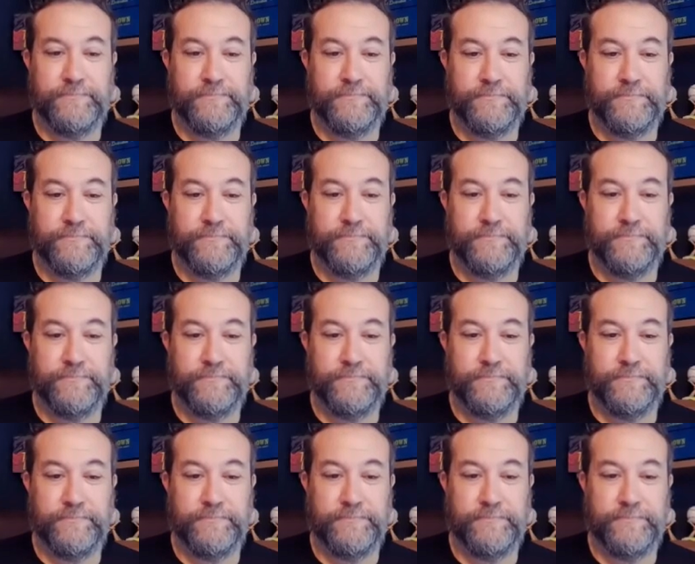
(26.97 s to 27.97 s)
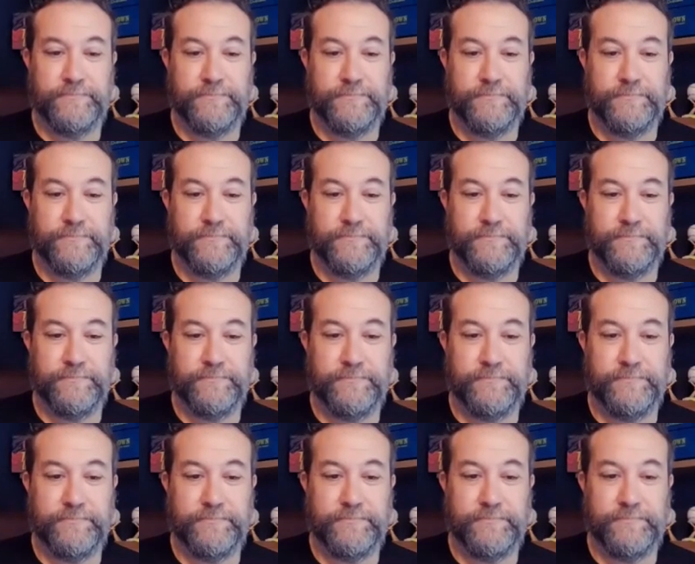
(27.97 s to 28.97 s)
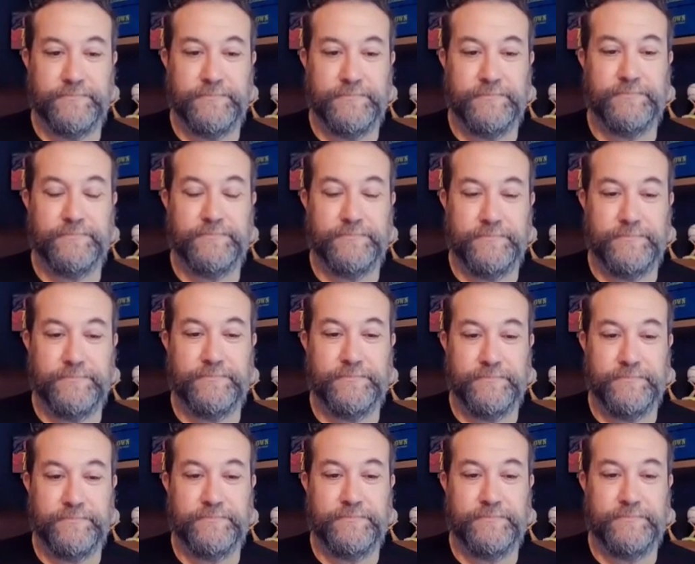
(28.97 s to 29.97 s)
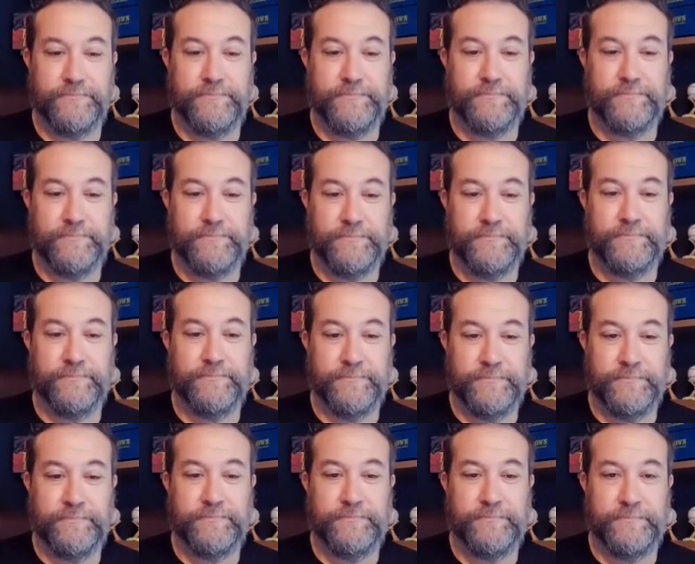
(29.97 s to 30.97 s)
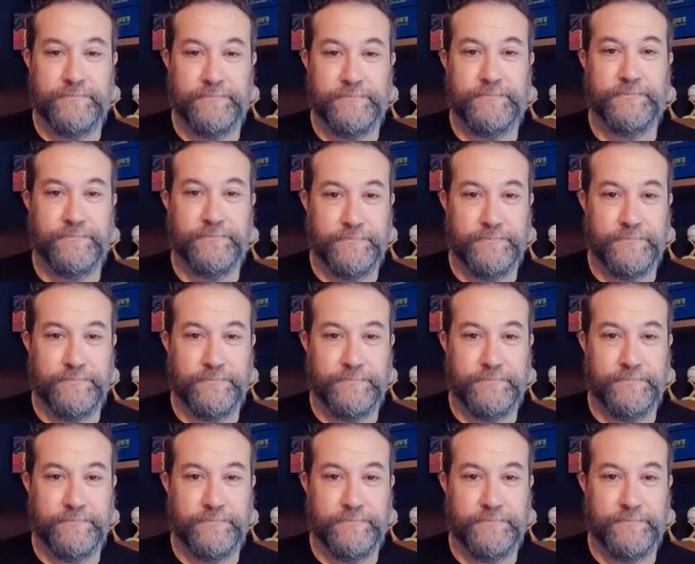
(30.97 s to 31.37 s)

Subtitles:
(not speaking)